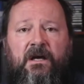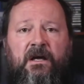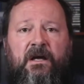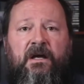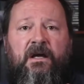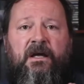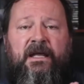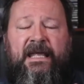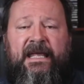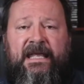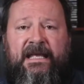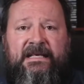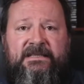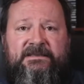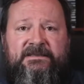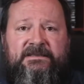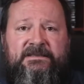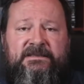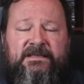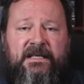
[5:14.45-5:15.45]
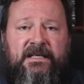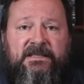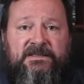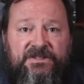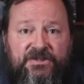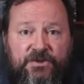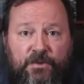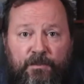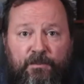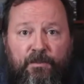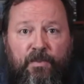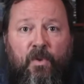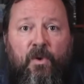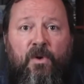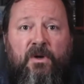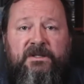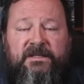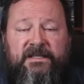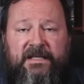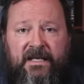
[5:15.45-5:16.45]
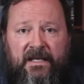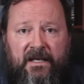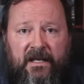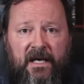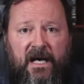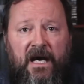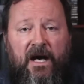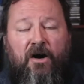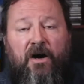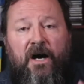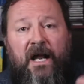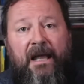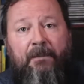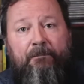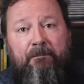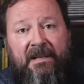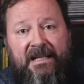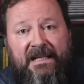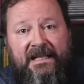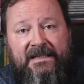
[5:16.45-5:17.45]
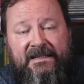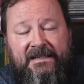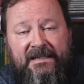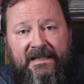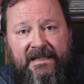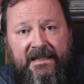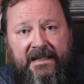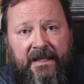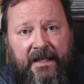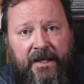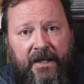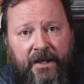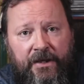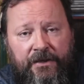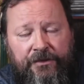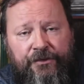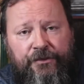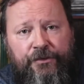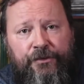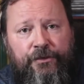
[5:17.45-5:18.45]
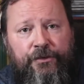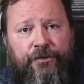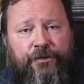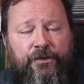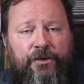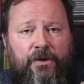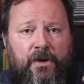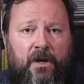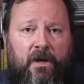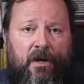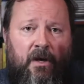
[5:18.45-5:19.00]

uh, is supporting our ability to